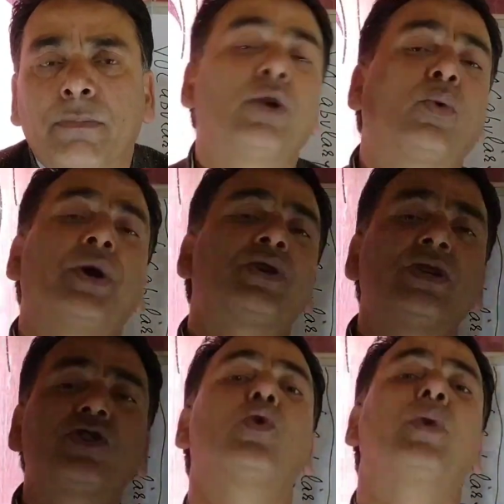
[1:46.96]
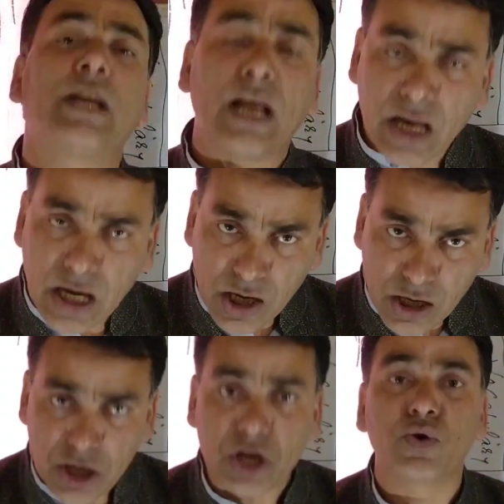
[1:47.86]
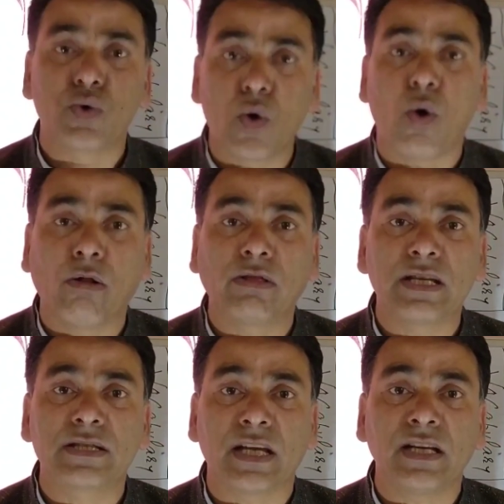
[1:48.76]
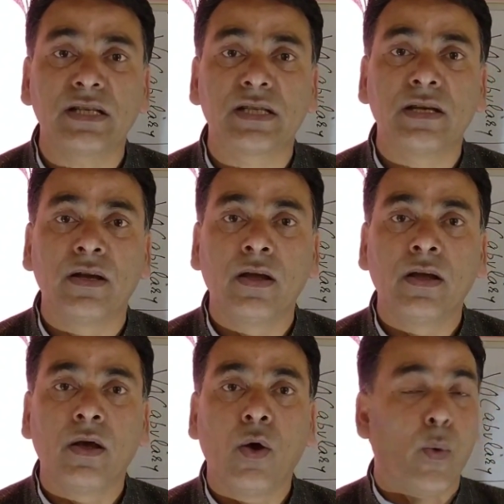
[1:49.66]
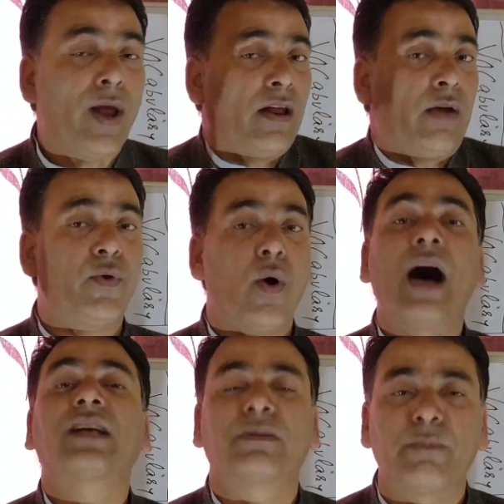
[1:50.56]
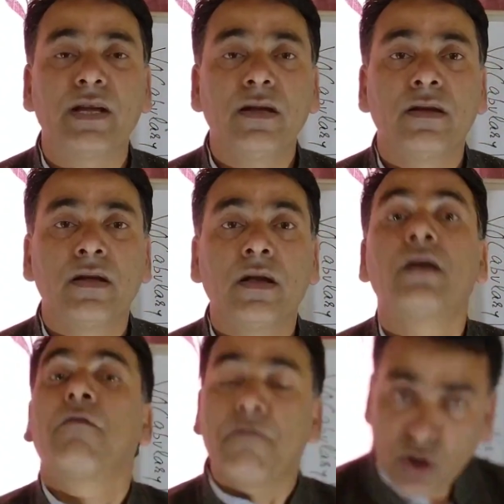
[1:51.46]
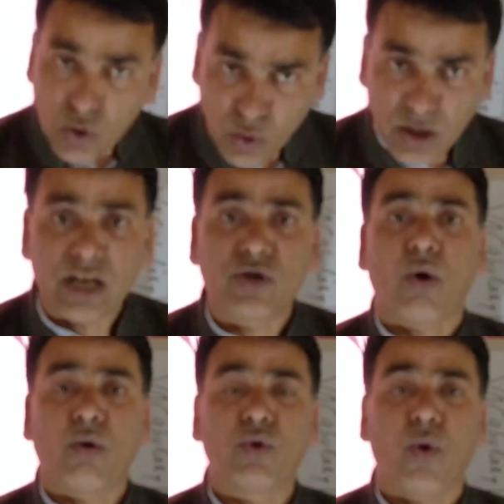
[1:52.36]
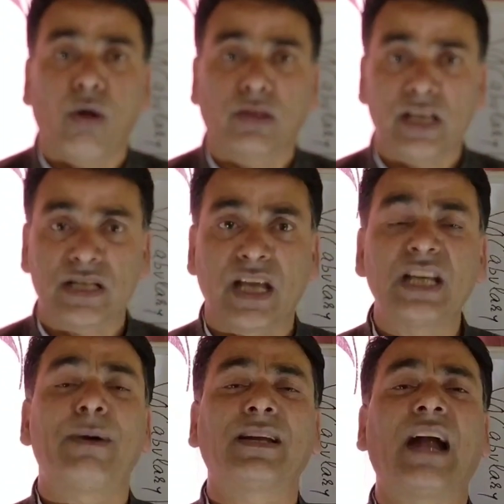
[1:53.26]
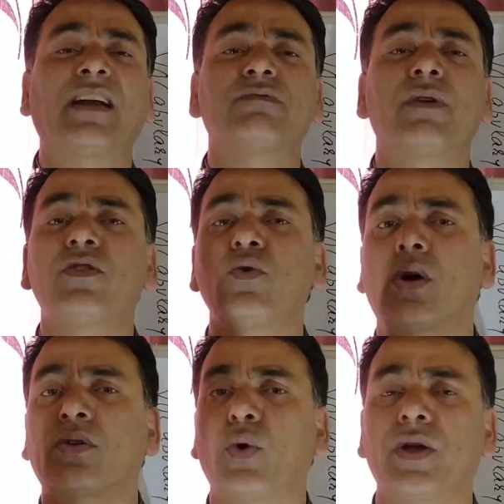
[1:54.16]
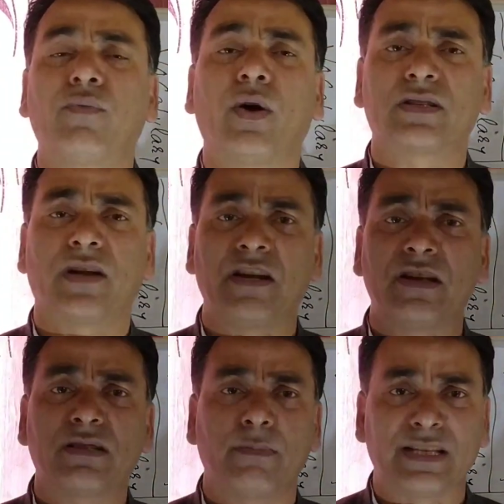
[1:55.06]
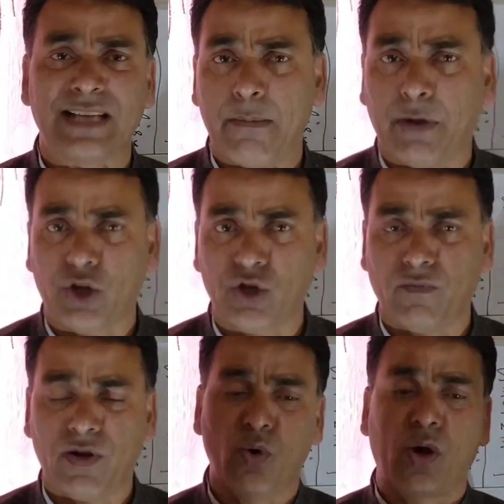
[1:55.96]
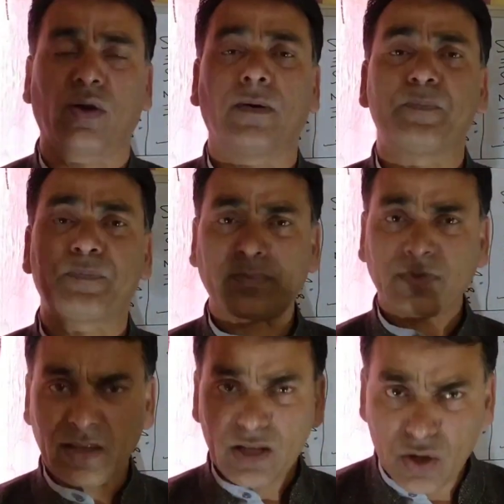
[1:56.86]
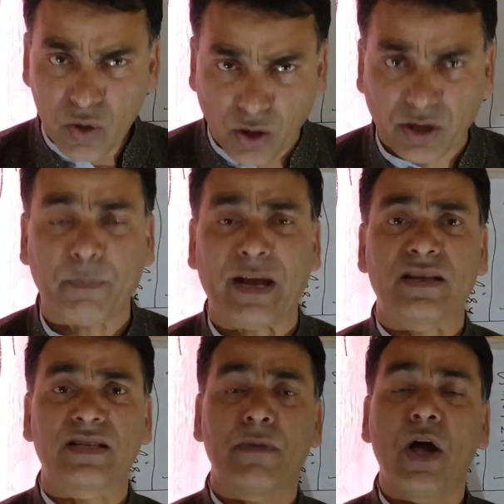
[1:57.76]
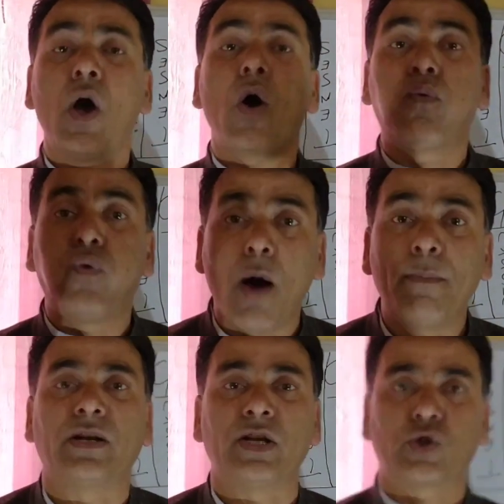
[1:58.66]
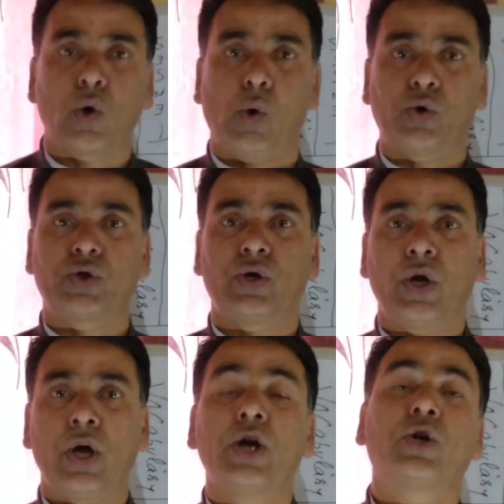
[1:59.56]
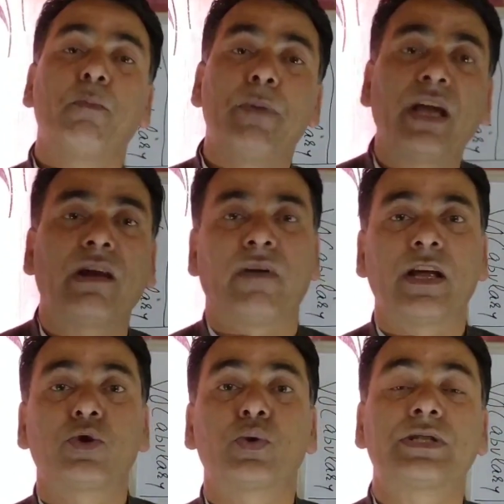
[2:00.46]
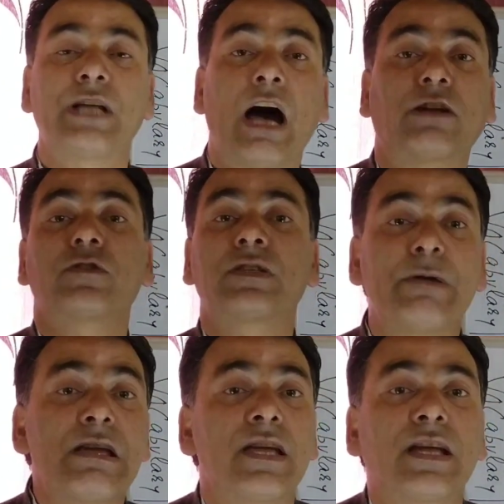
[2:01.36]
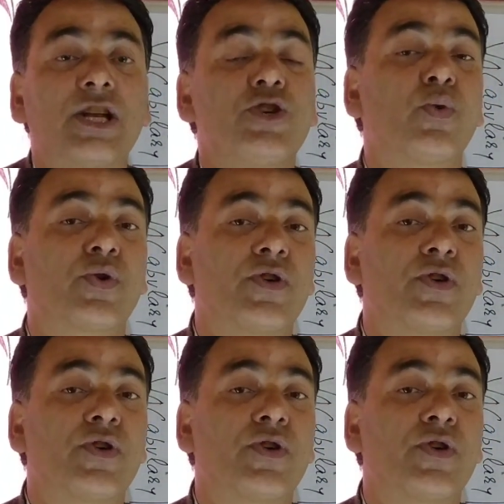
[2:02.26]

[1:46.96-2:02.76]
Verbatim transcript: but the question is do we really need to know all these things well if you ask me we do need to know all these things but that is when you are going for writing some examination when you are caught up in some formal discourse. To begin with, to start to speak English,